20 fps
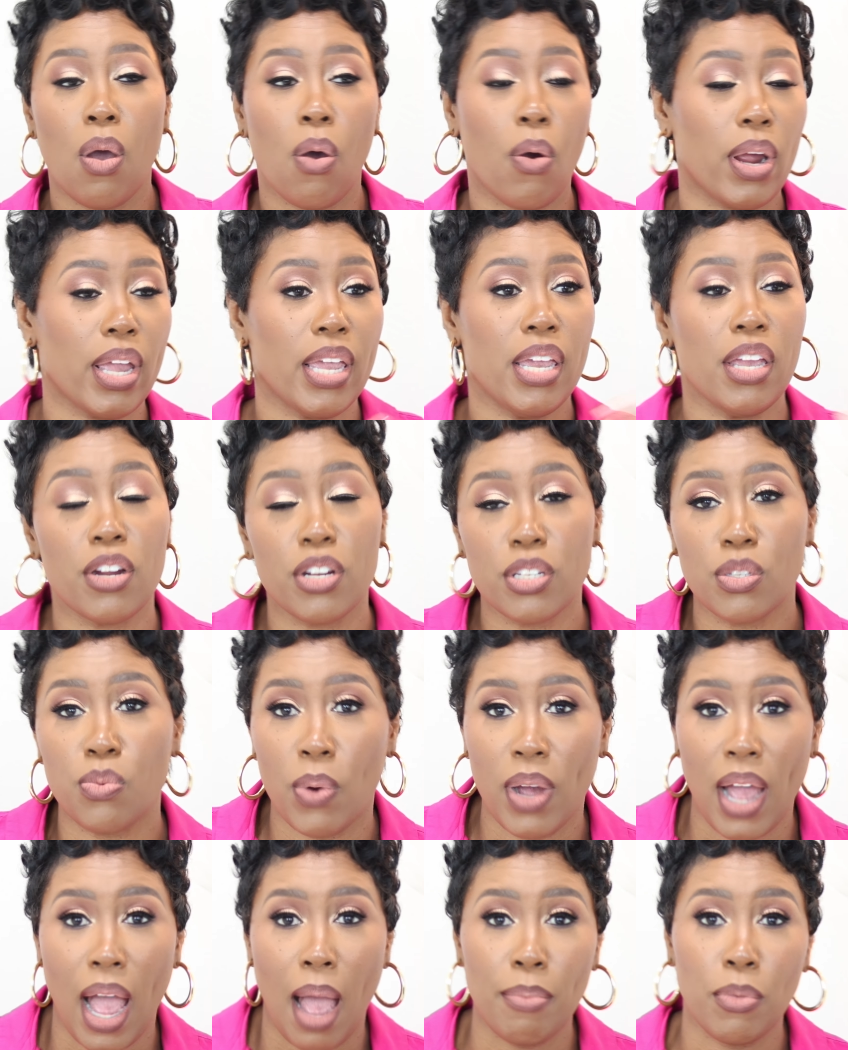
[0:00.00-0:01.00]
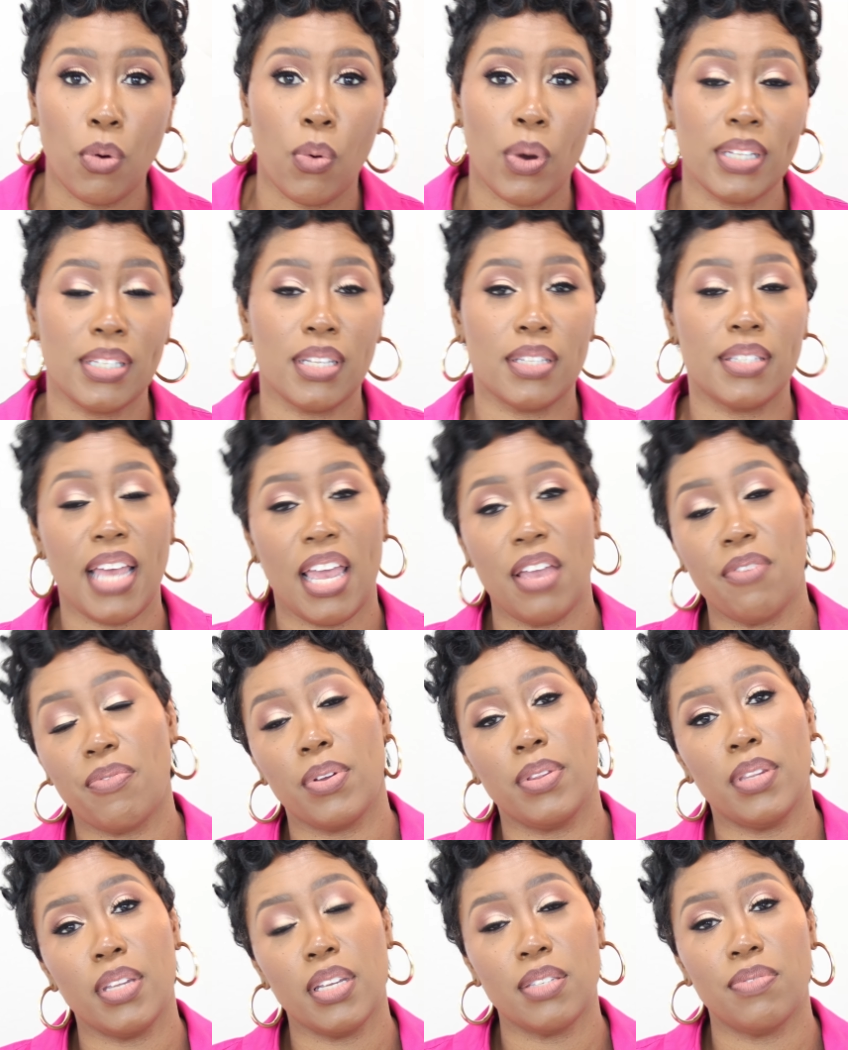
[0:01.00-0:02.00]
Or here's what I'm going to take
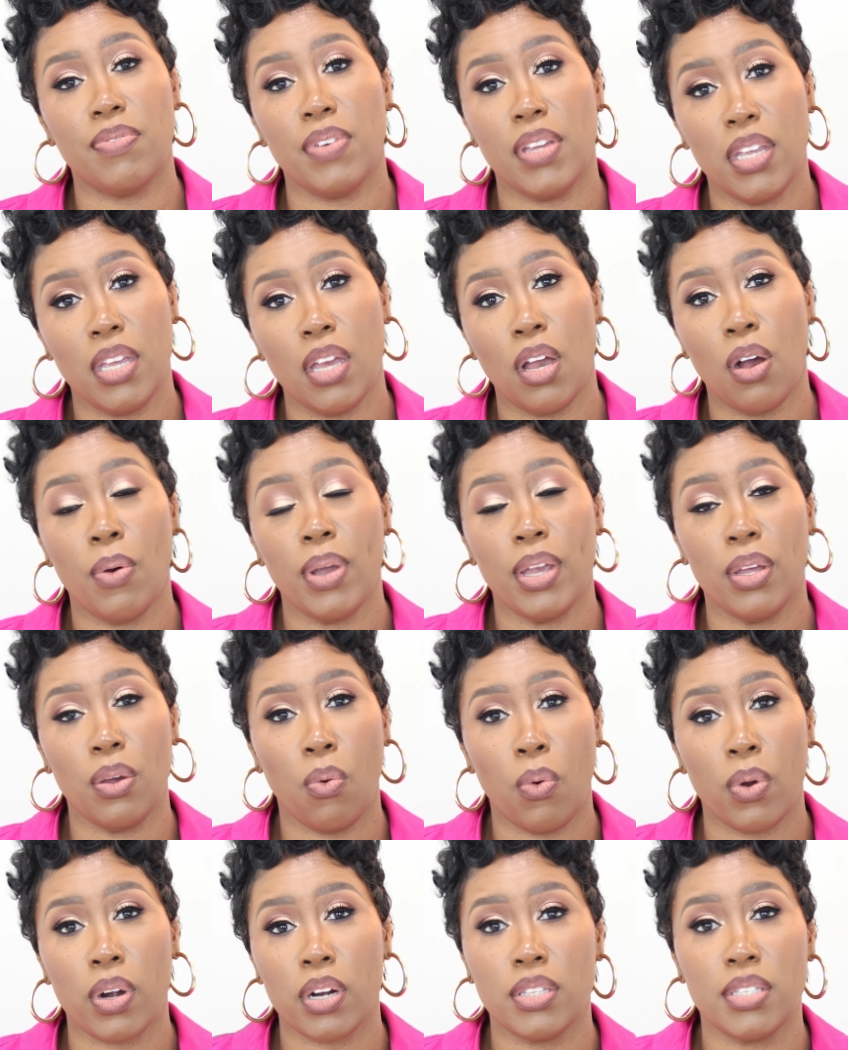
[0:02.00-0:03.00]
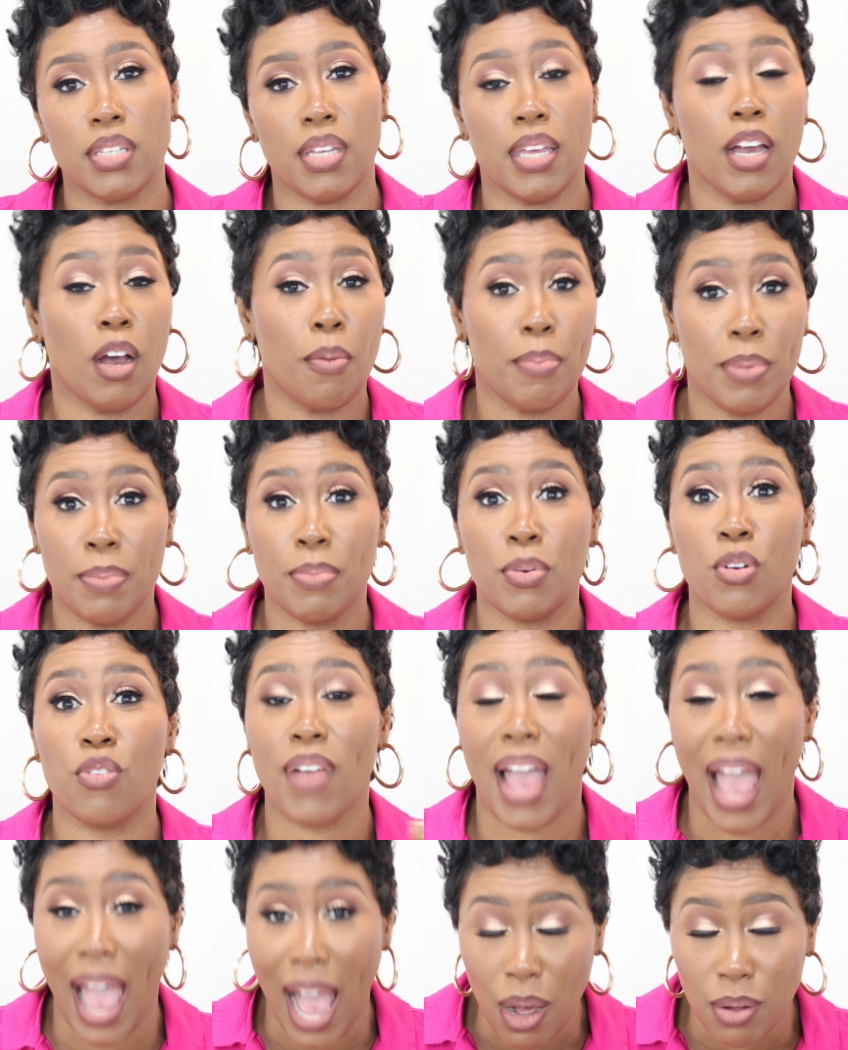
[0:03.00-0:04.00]
from this video in order to help me
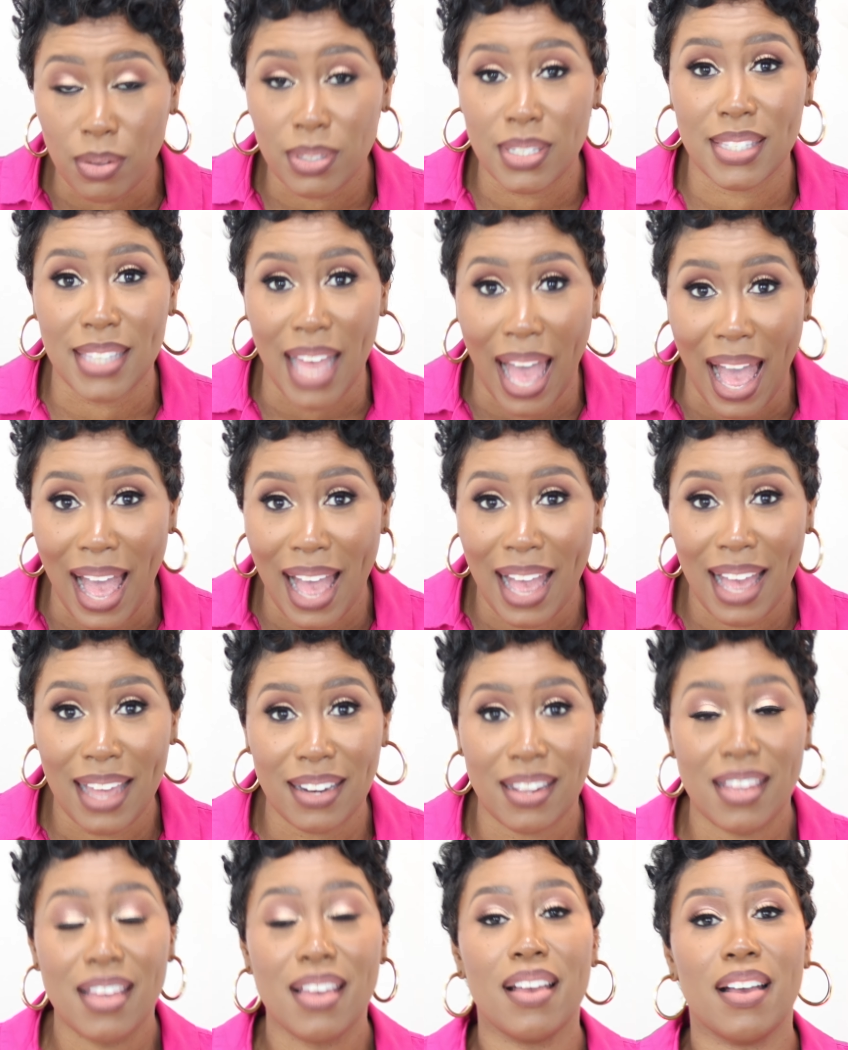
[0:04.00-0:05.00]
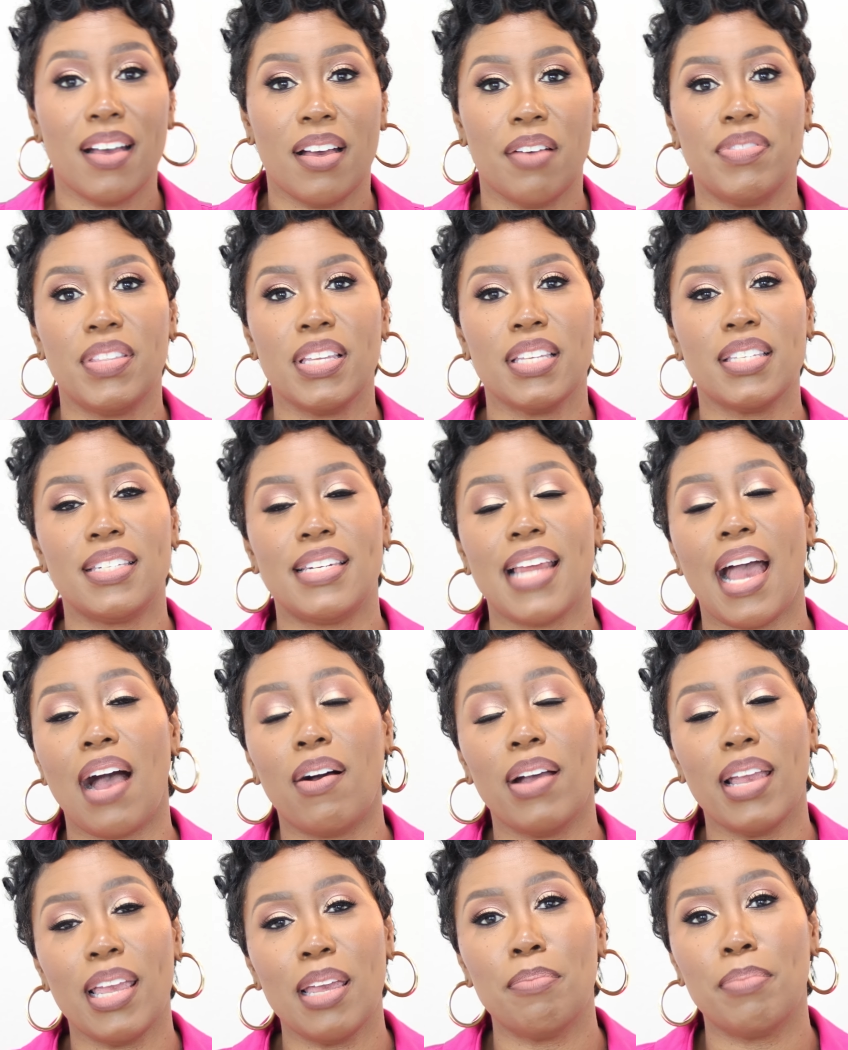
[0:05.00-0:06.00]
move outside of this
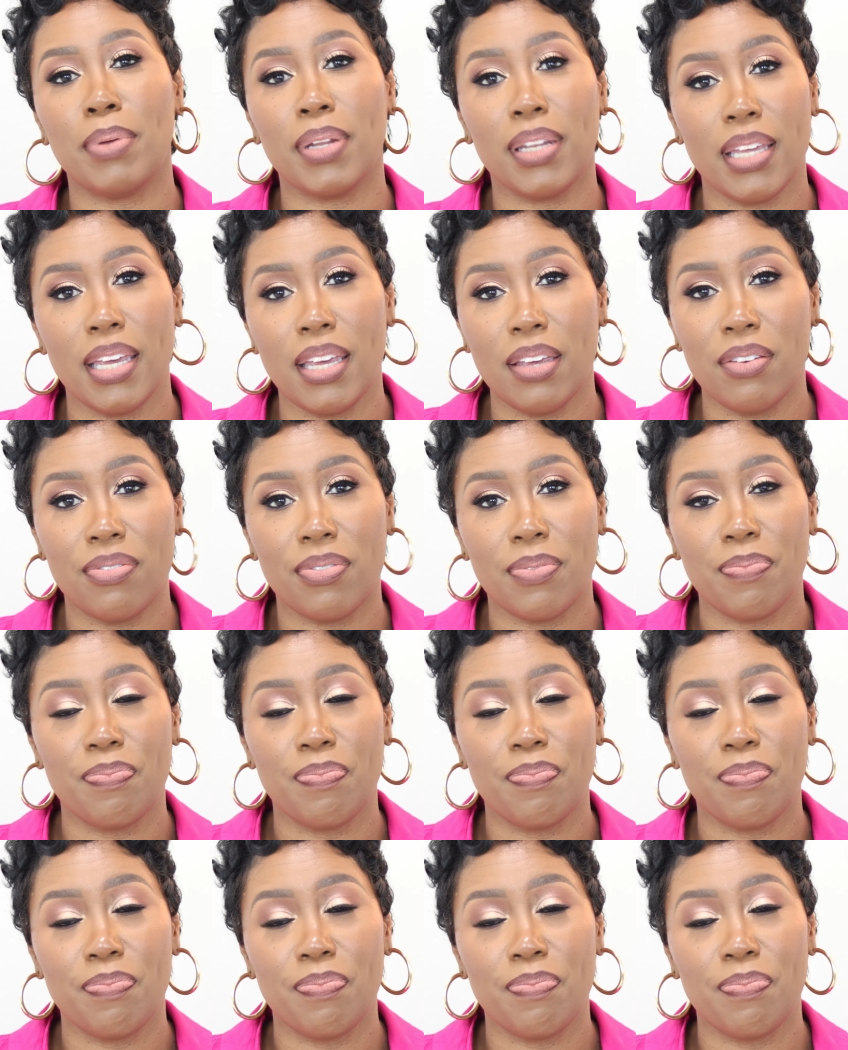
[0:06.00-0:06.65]
doubt and belief?